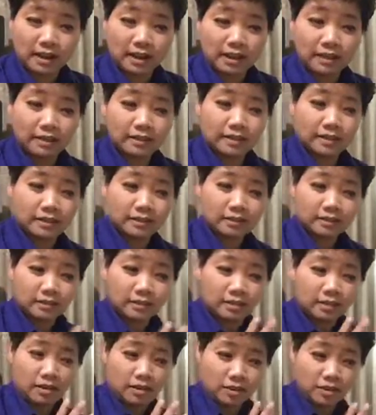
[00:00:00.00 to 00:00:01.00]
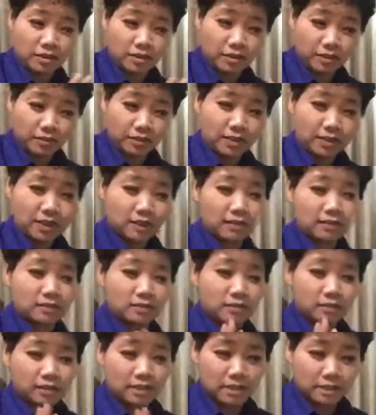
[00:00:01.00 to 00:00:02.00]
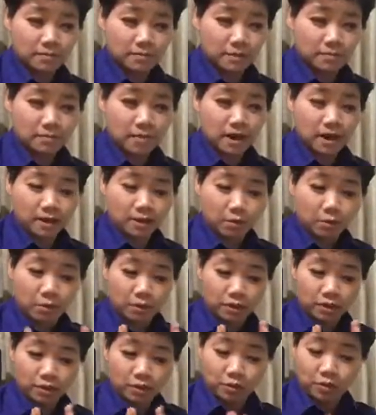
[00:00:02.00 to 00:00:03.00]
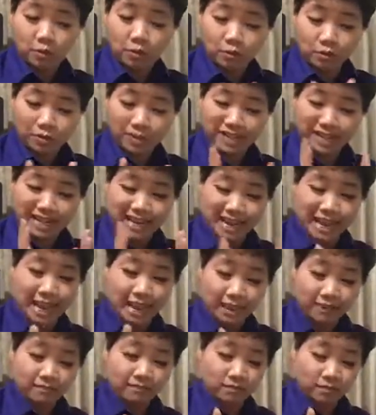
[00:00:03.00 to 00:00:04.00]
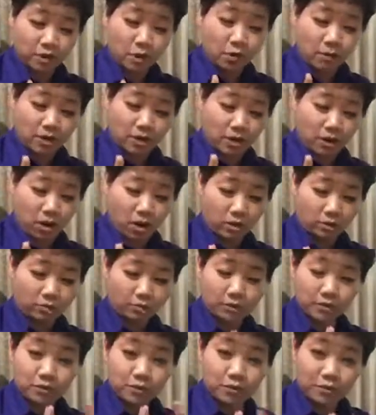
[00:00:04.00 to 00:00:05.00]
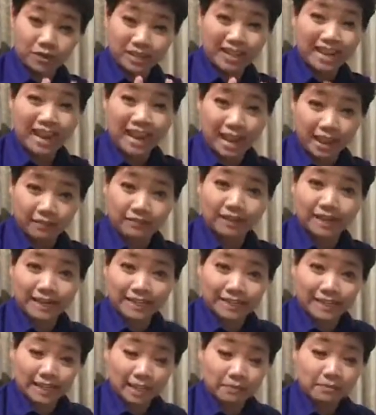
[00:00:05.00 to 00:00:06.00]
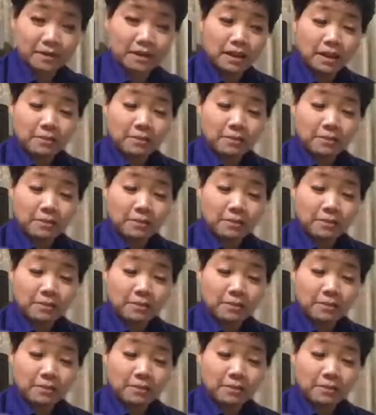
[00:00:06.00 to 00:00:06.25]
it is a good thing to keep in mind what you already have going on, what you already have lining up,